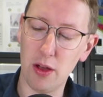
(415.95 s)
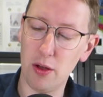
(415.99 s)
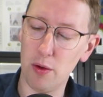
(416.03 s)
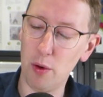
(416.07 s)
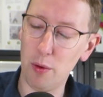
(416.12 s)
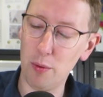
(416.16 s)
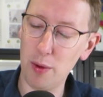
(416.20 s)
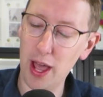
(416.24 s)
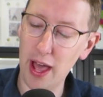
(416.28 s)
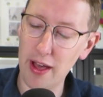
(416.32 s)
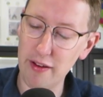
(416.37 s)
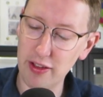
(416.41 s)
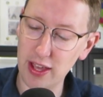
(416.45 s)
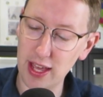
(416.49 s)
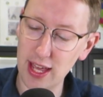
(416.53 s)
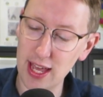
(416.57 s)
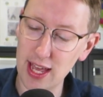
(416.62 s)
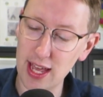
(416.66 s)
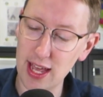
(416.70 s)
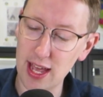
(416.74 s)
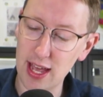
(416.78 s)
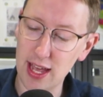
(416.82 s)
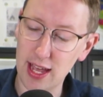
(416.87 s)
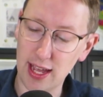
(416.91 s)
What we have
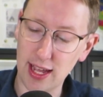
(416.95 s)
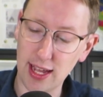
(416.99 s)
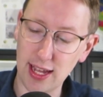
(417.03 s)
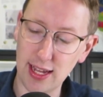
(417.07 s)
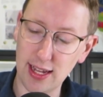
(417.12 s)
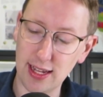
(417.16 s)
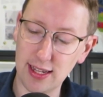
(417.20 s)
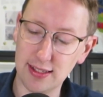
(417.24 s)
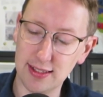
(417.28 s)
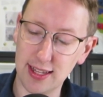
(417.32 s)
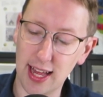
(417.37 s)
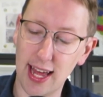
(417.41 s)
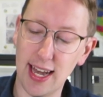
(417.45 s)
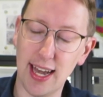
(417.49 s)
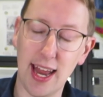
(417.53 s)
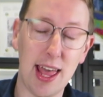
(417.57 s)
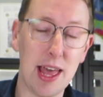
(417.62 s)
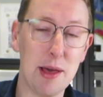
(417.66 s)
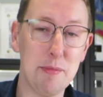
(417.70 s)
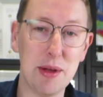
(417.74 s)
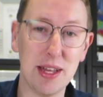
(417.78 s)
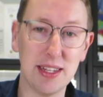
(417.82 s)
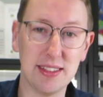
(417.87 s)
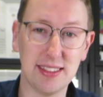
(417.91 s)
here is an
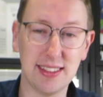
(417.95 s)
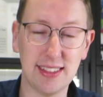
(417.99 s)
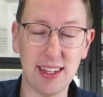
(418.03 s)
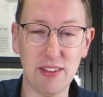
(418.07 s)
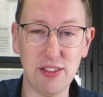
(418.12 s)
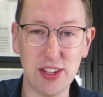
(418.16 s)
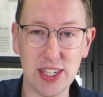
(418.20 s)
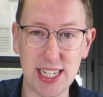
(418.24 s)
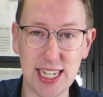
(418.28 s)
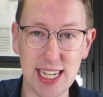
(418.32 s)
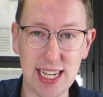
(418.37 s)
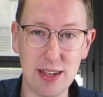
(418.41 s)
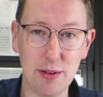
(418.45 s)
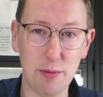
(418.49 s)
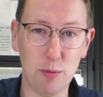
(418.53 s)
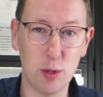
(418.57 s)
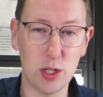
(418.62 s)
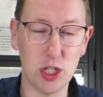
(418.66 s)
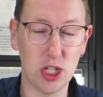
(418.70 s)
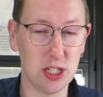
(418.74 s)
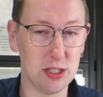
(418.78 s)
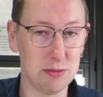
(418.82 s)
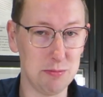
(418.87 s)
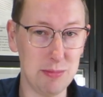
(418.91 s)
MS70,
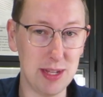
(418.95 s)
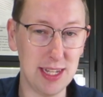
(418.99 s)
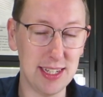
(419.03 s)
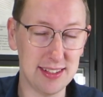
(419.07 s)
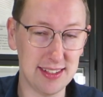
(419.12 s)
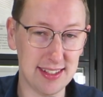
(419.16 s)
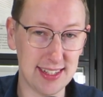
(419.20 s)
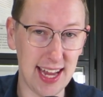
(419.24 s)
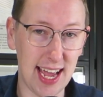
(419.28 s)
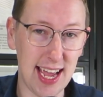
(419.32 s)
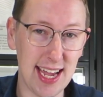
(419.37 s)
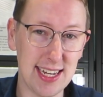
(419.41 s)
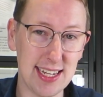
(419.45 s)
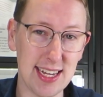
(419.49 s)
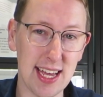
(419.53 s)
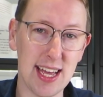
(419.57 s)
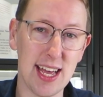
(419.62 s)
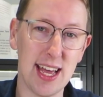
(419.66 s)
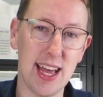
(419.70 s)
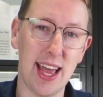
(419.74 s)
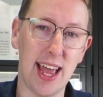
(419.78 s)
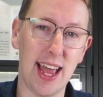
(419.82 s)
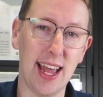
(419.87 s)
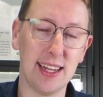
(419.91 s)
which is mint state,
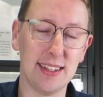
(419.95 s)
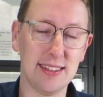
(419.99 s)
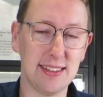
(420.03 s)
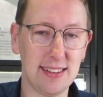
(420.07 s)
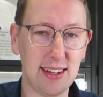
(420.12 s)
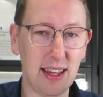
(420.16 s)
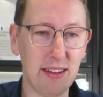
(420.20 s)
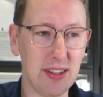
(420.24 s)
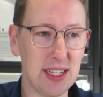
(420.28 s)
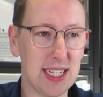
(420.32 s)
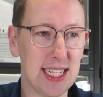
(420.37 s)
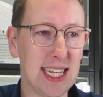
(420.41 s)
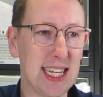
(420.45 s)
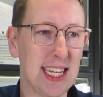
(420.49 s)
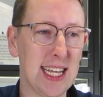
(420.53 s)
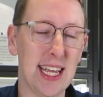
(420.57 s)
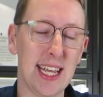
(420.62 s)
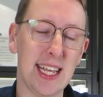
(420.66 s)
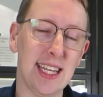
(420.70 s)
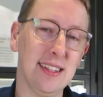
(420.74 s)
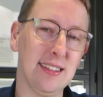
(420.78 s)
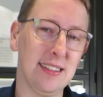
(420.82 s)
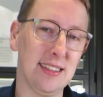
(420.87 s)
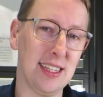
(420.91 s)
and 70
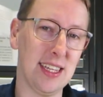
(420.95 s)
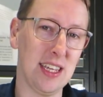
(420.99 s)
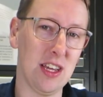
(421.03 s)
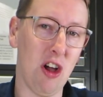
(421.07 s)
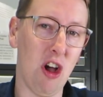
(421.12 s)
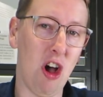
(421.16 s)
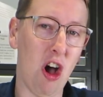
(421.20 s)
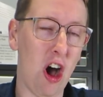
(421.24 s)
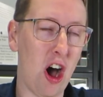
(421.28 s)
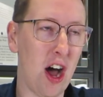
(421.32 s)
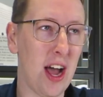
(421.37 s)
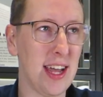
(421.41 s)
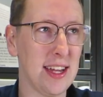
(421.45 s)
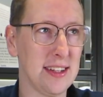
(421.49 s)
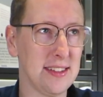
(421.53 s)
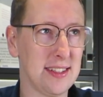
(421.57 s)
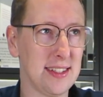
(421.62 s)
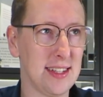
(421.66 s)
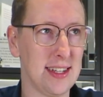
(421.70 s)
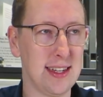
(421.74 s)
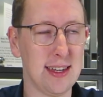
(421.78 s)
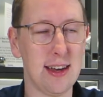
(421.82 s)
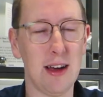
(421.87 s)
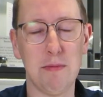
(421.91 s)
is the
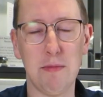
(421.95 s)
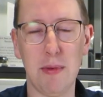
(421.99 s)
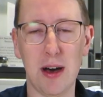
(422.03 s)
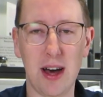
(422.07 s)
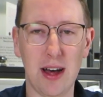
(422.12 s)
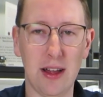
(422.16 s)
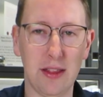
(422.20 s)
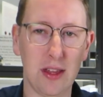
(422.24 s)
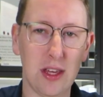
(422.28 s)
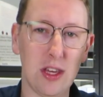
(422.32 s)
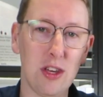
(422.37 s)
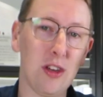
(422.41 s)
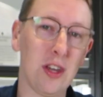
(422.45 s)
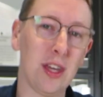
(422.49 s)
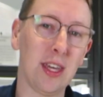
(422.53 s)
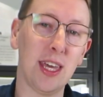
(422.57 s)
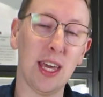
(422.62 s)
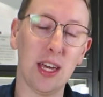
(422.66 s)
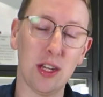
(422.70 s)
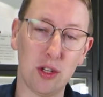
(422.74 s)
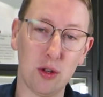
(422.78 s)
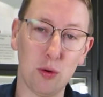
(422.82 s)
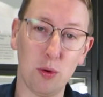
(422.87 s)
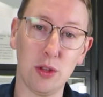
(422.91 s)
highest number that you can
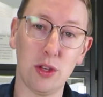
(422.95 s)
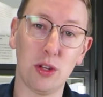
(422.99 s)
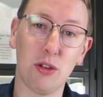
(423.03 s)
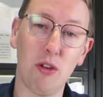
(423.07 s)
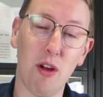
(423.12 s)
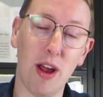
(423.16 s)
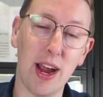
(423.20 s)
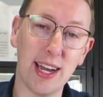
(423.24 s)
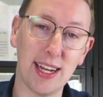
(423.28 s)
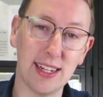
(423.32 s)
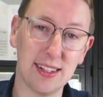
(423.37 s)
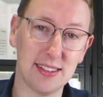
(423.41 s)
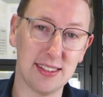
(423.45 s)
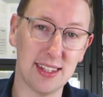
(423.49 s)
get to on the grading